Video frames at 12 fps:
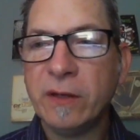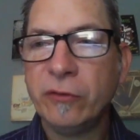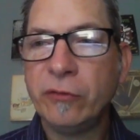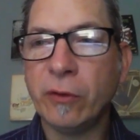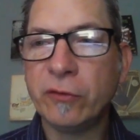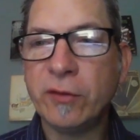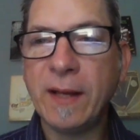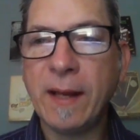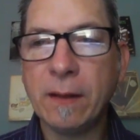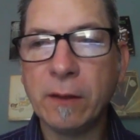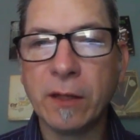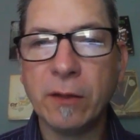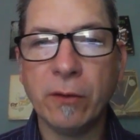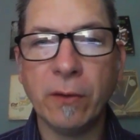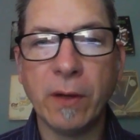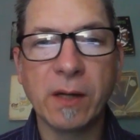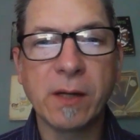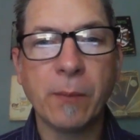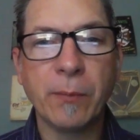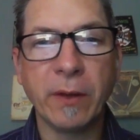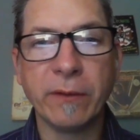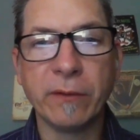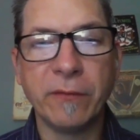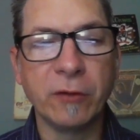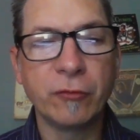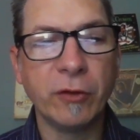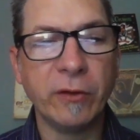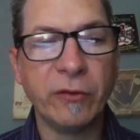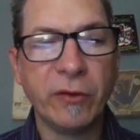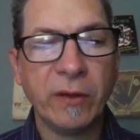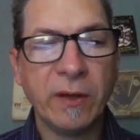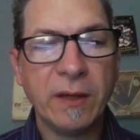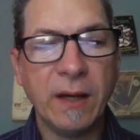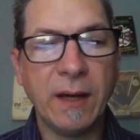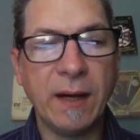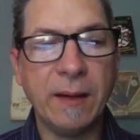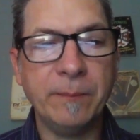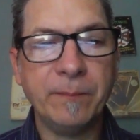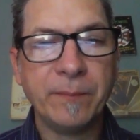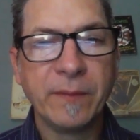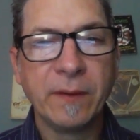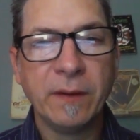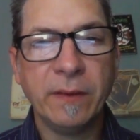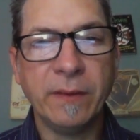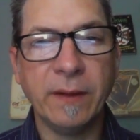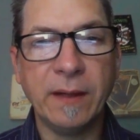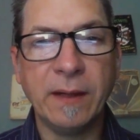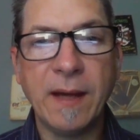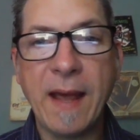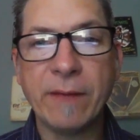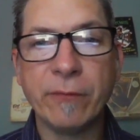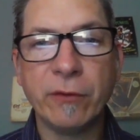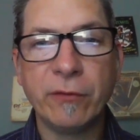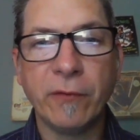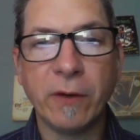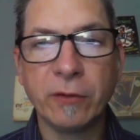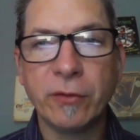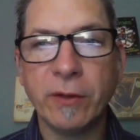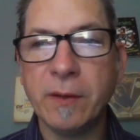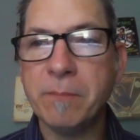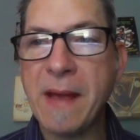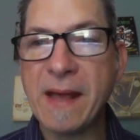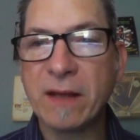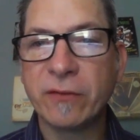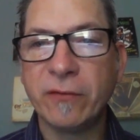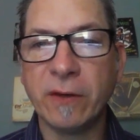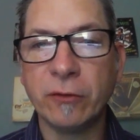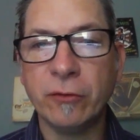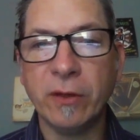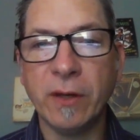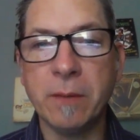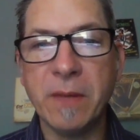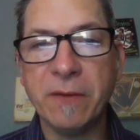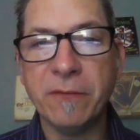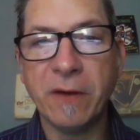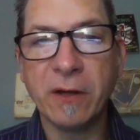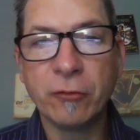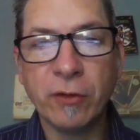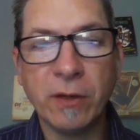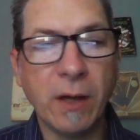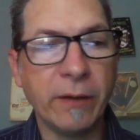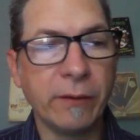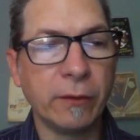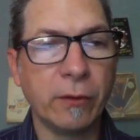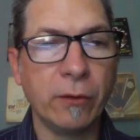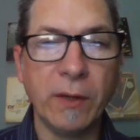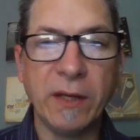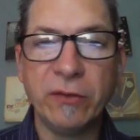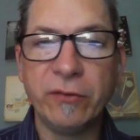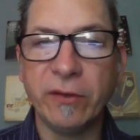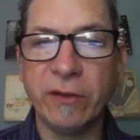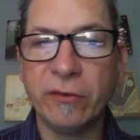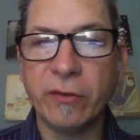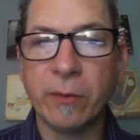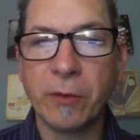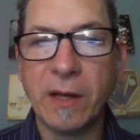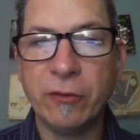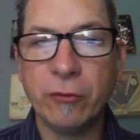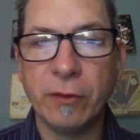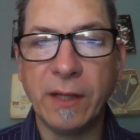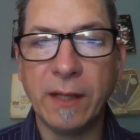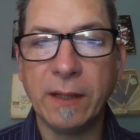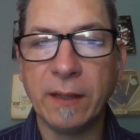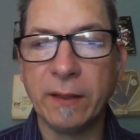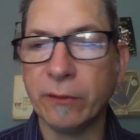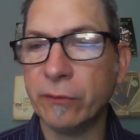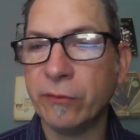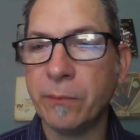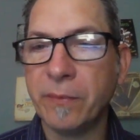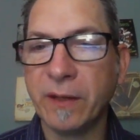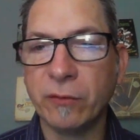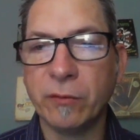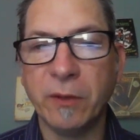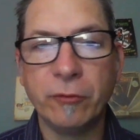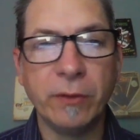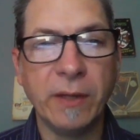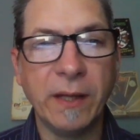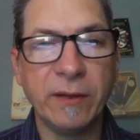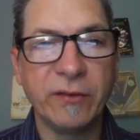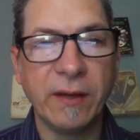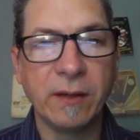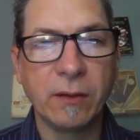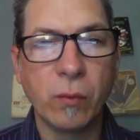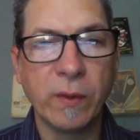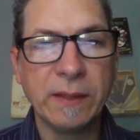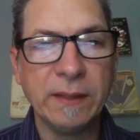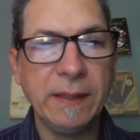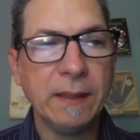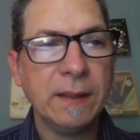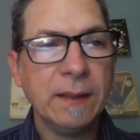So today I look into a couple other functions. The average function, max function, and min function, other good ways to summarize your data and learn some things about your data set quickly.